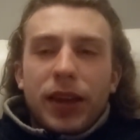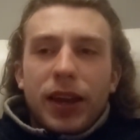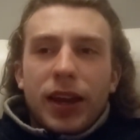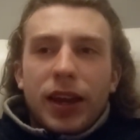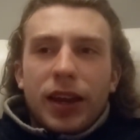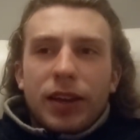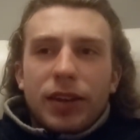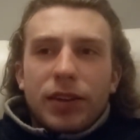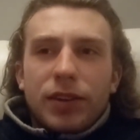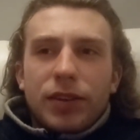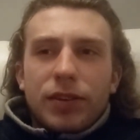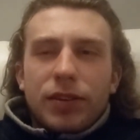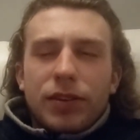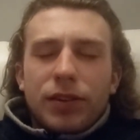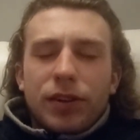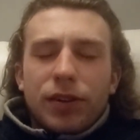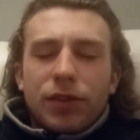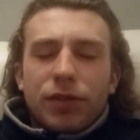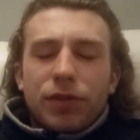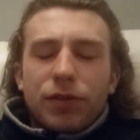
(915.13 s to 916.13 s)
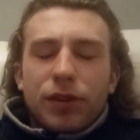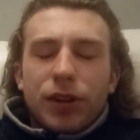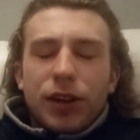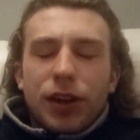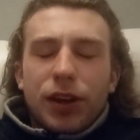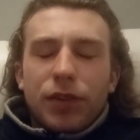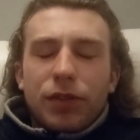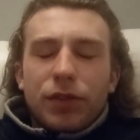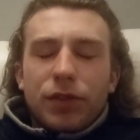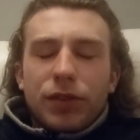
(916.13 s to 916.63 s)
and I've
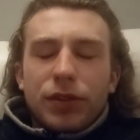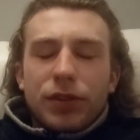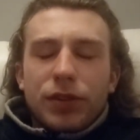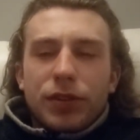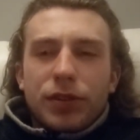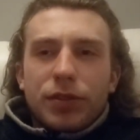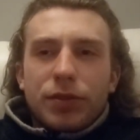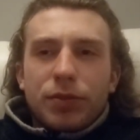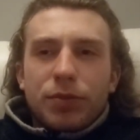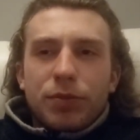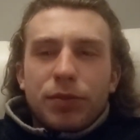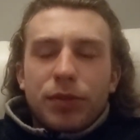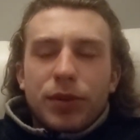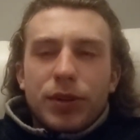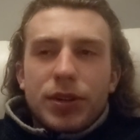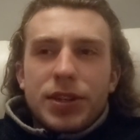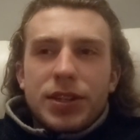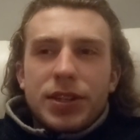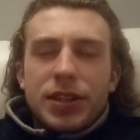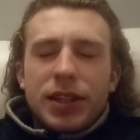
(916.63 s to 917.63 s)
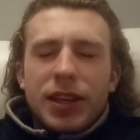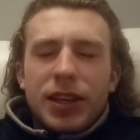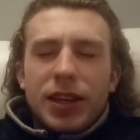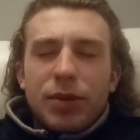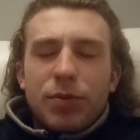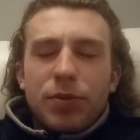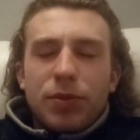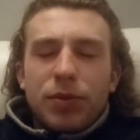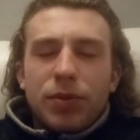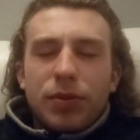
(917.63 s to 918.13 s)
recovered my
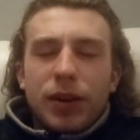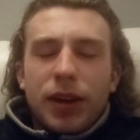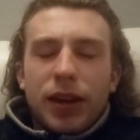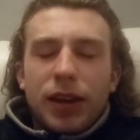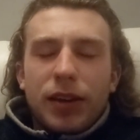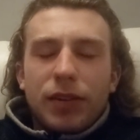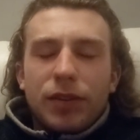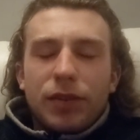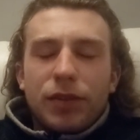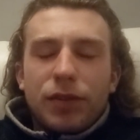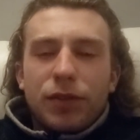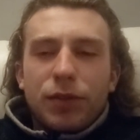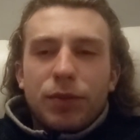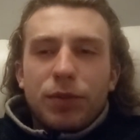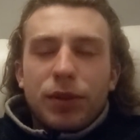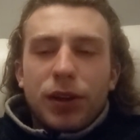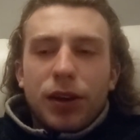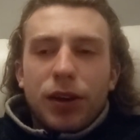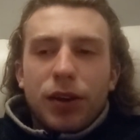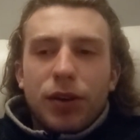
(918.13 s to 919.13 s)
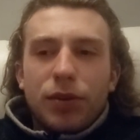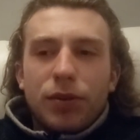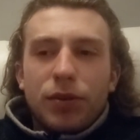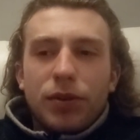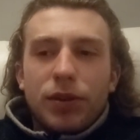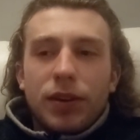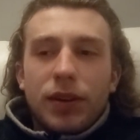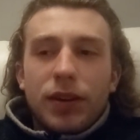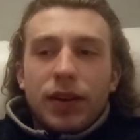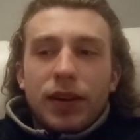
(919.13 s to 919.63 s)
sleep and from the
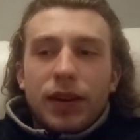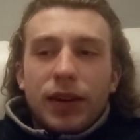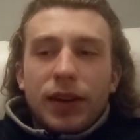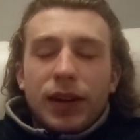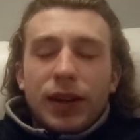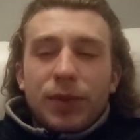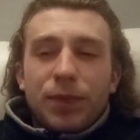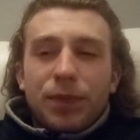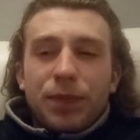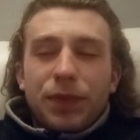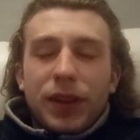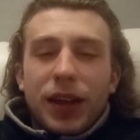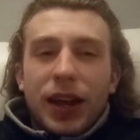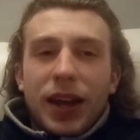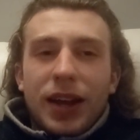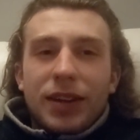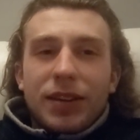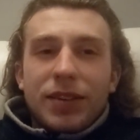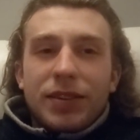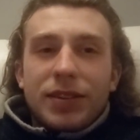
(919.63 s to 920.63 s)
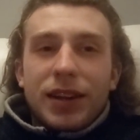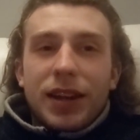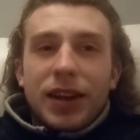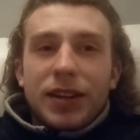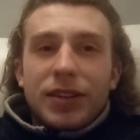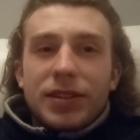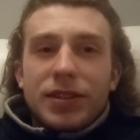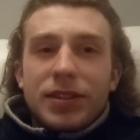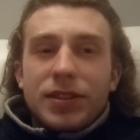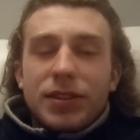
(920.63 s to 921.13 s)
cold, and I did
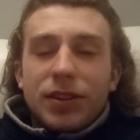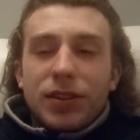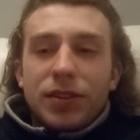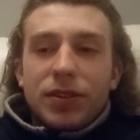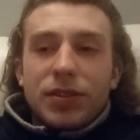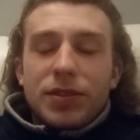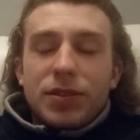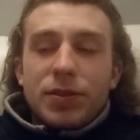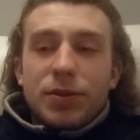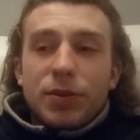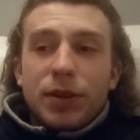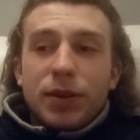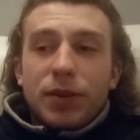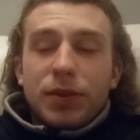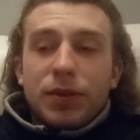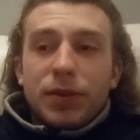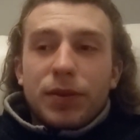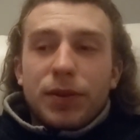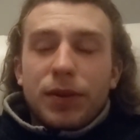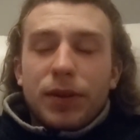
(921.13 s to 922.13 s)
exercise as well.